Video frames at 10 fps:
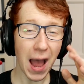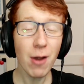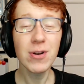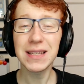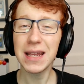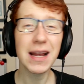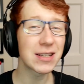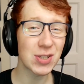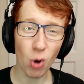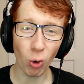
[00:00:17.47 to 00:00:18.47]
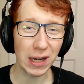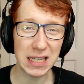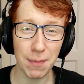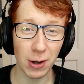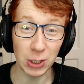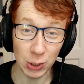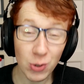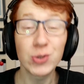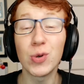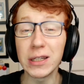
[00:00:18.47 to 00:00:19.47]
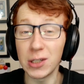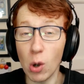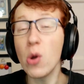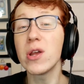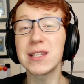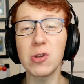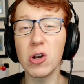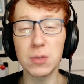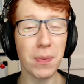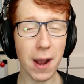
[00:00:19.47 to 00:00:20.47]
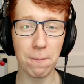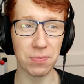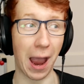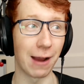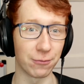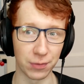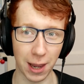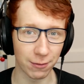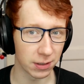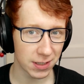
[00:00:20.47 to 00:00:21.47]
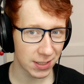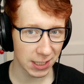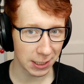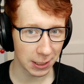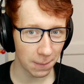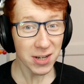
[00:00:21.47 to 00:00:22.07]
I always hear stories about you doing your Nuzlocke, but I've never seen them.